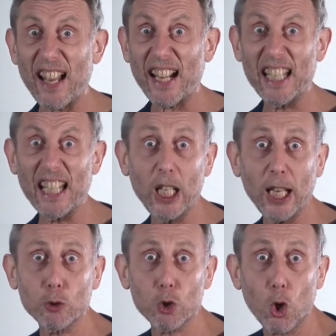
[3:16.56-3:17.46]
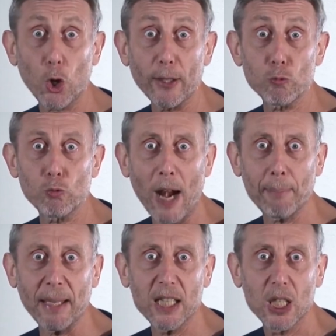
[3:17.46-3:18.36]
than an electronic
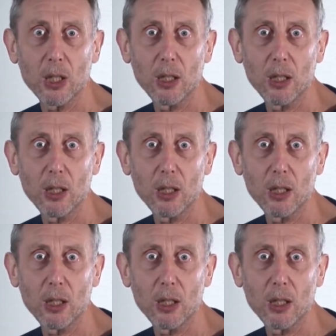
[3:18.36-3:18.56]
rabbit.